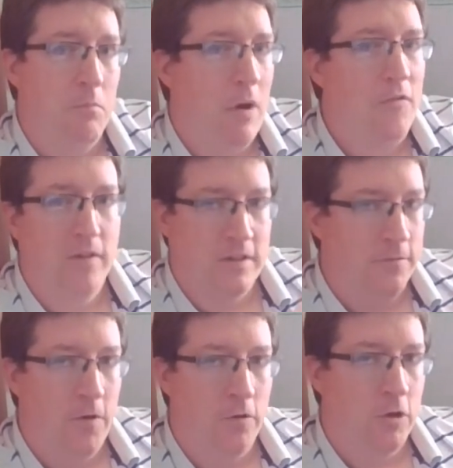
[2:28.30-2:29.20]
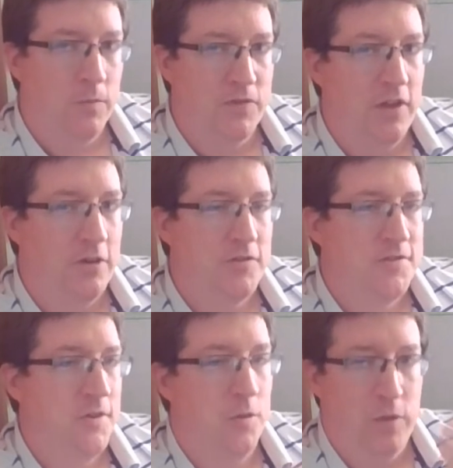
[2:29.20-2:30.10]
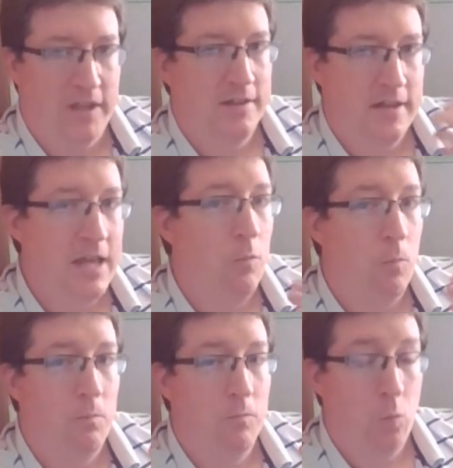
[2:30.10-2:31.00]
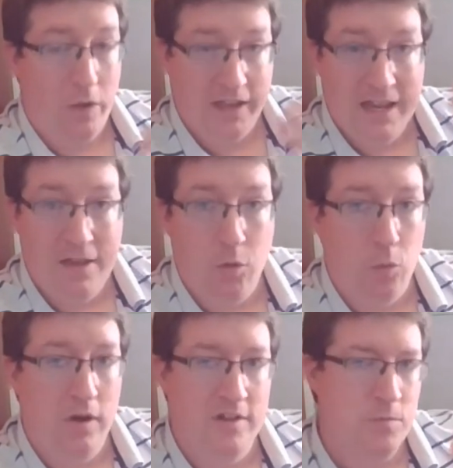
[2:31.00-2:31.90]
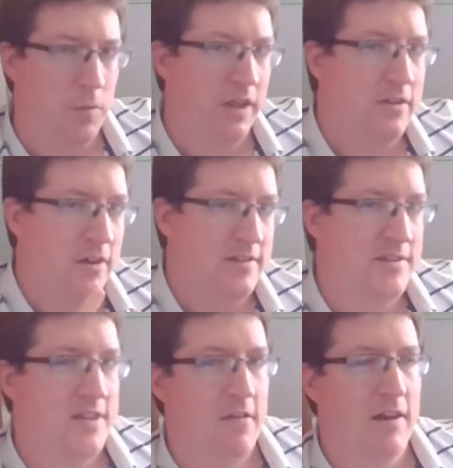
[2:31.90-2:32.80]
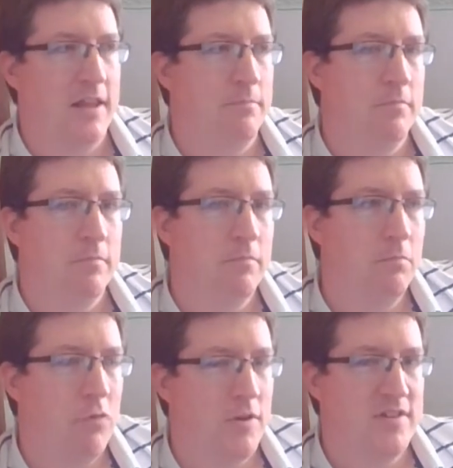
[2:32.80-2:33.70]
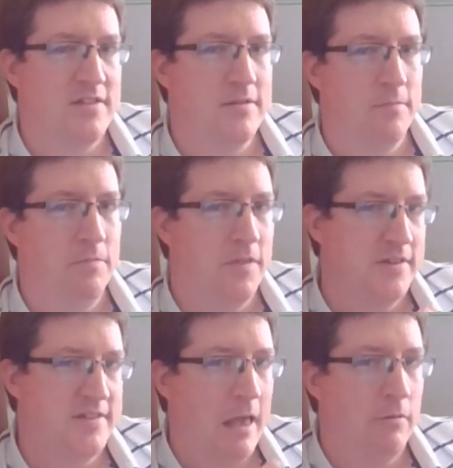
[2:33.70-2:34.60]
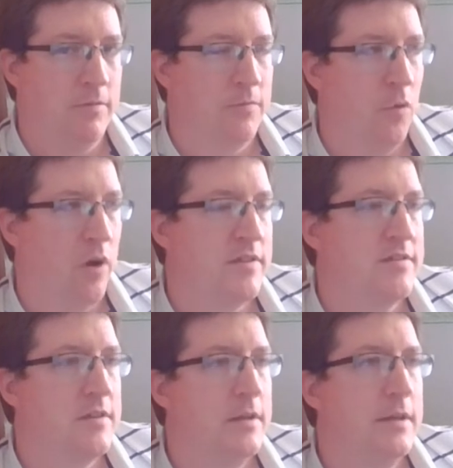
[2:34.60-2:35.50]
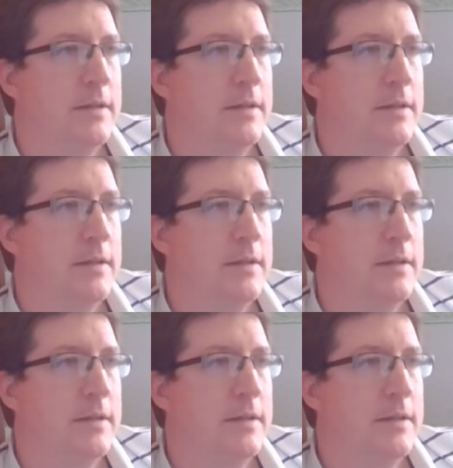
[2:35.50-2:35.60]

muffled in phone conversations so that we can hear we can hear the words, but we don't necessarily process the, the sound of the voice.